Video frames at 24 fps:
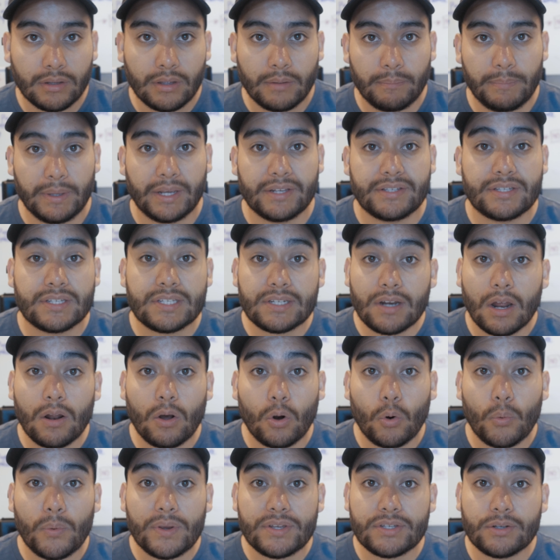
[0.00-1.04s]
Because it's not
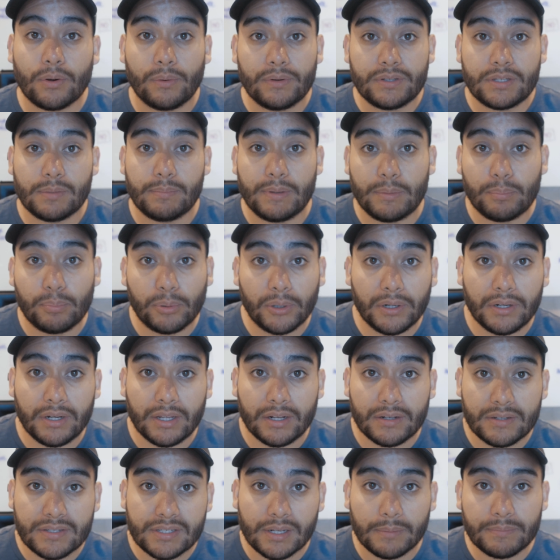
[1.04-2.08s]
always going to be
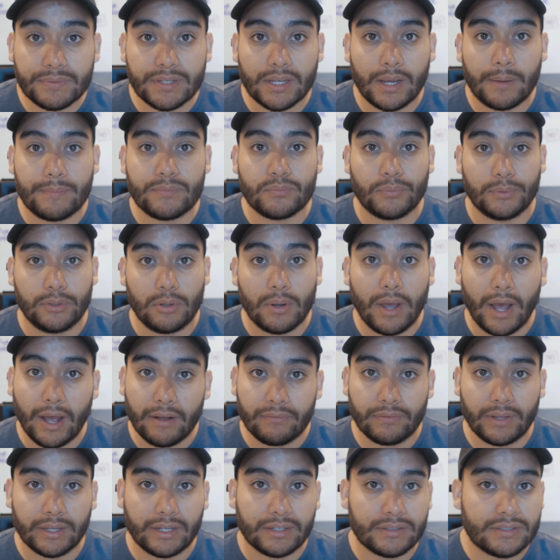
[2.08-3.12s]
printed, sometimes when you
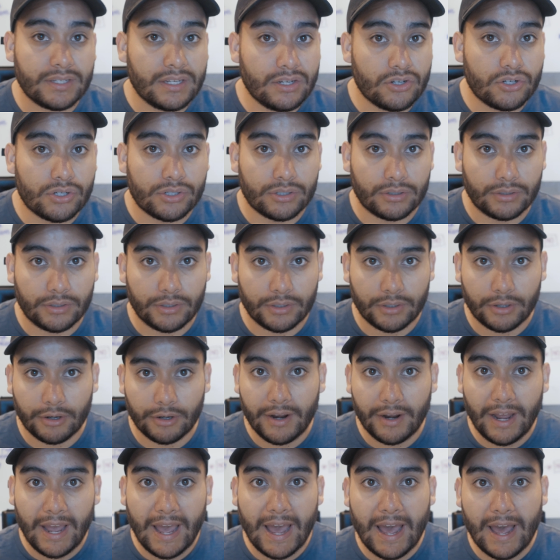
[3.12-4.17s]
have like a t-shirt
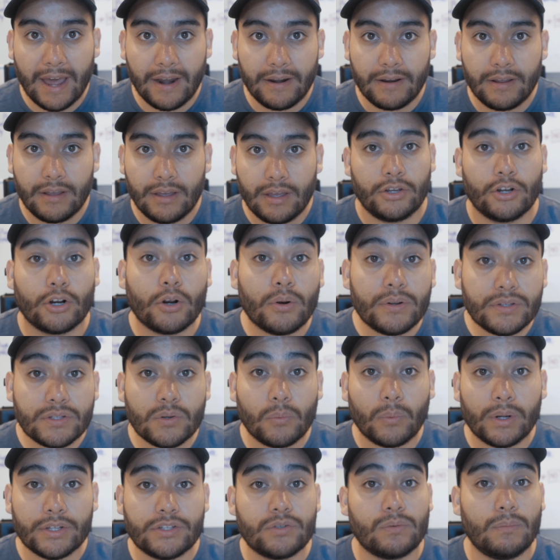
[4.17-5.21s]
hat, you're going to
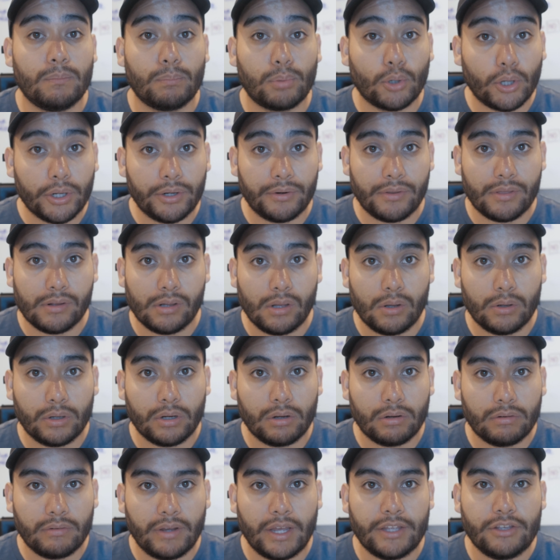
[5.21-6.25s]
want to embroider the
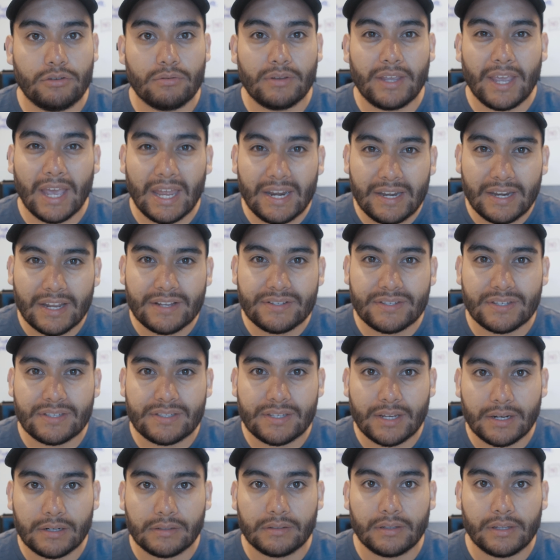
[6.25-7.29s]
logo, and you can't
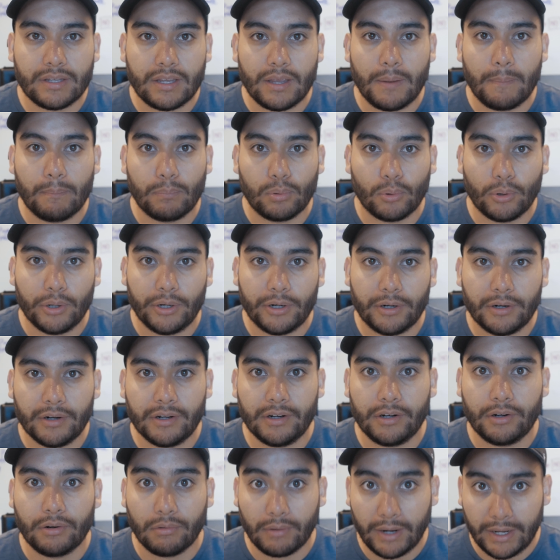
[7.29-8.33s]
necessarily embroider a
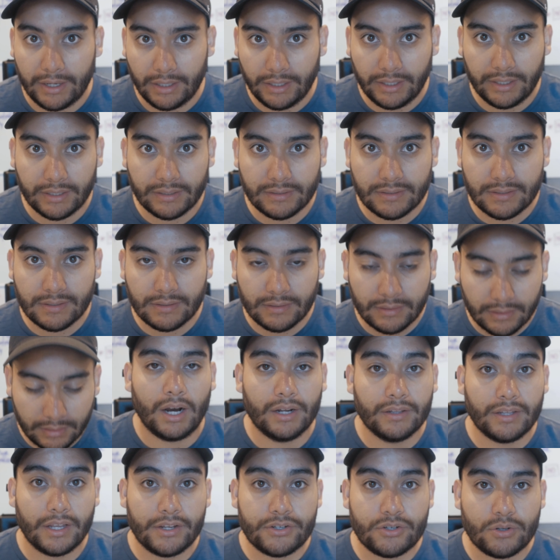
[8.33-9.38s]
gradient
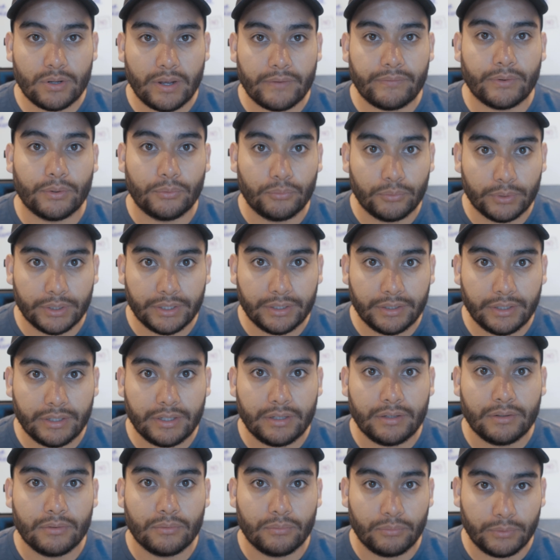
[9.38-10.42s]
unless you have a really,
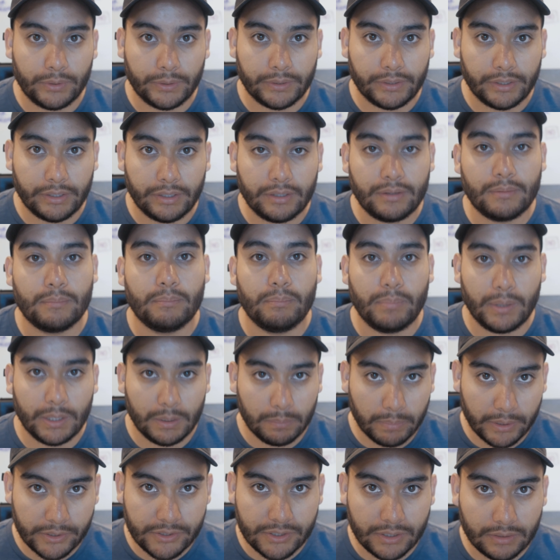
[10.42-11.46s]
really big
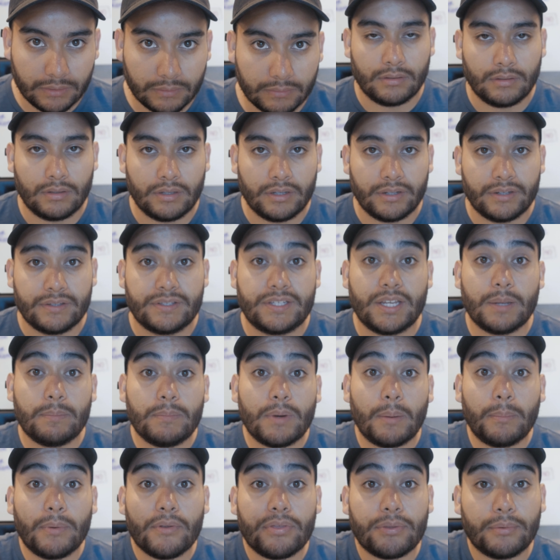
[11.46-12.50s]
budget. Tip
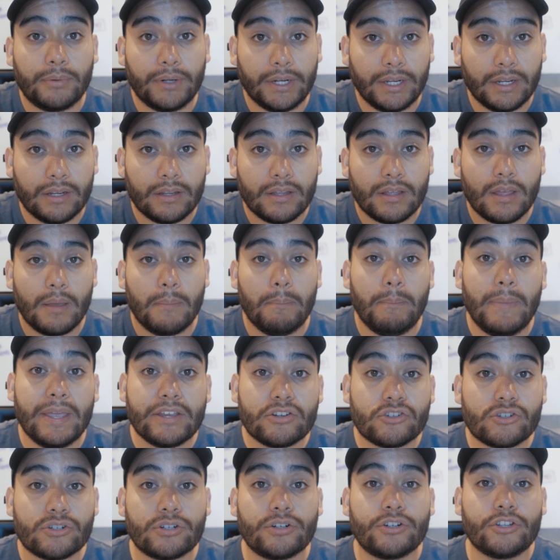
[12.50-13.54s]
number 3, make
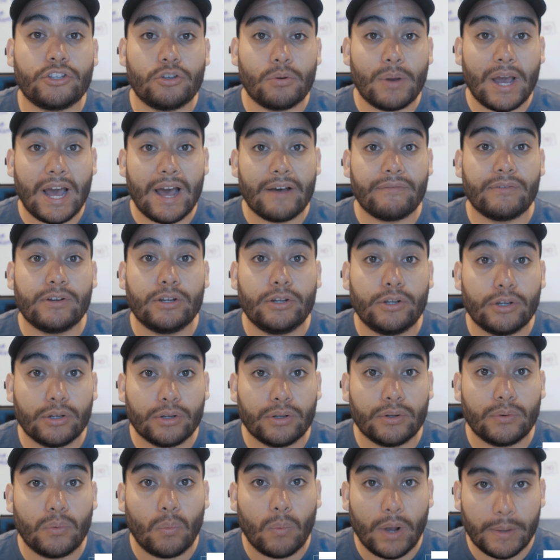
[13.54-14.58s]
sure you have a
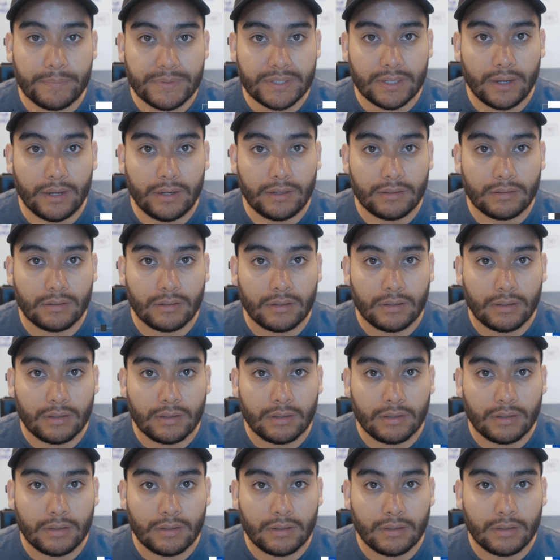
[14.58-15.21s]
good website.